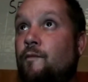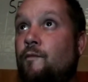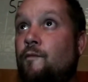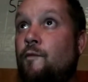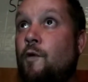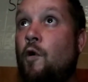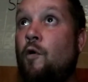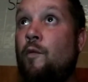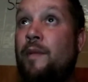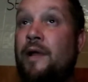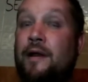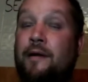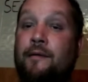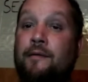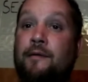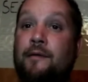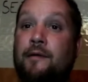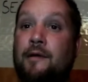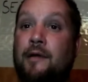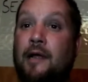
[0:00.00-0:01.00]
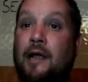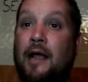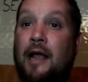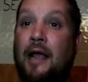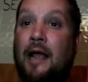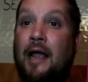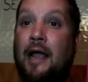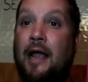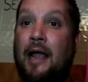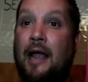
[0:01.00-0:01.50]
Roman
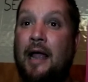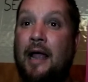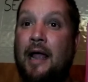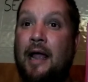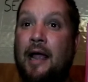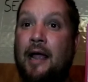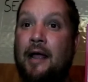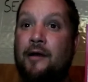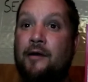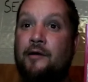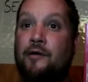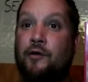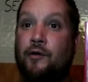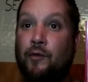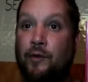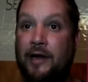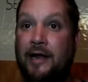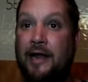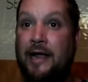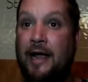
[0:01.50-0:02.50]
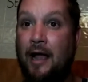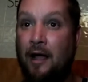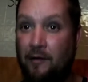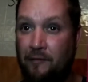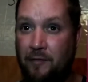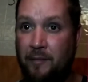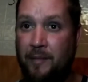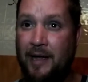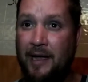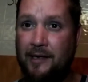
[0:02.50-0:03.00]
and Greek
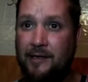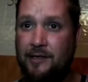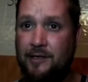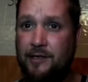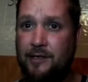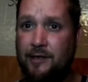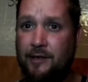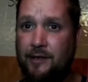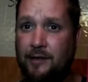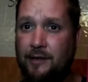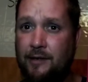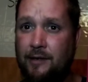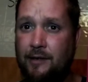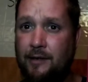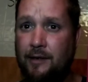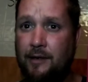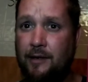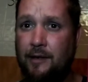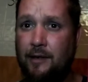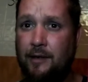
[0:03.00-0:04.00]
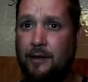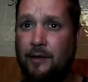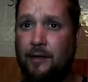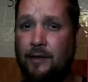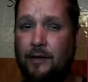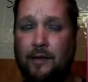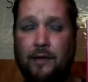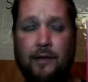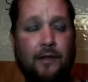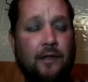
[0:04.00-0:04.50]
alphabets.
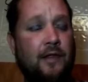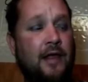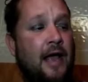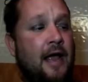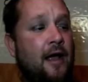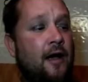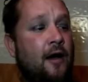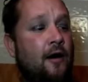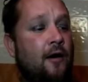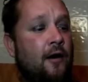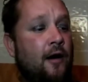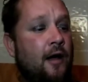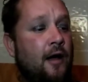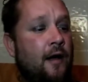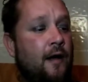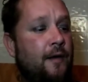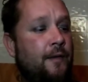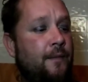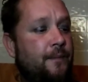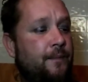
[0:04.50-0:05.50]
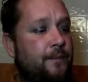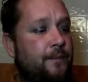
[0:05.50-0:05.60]
They are uh,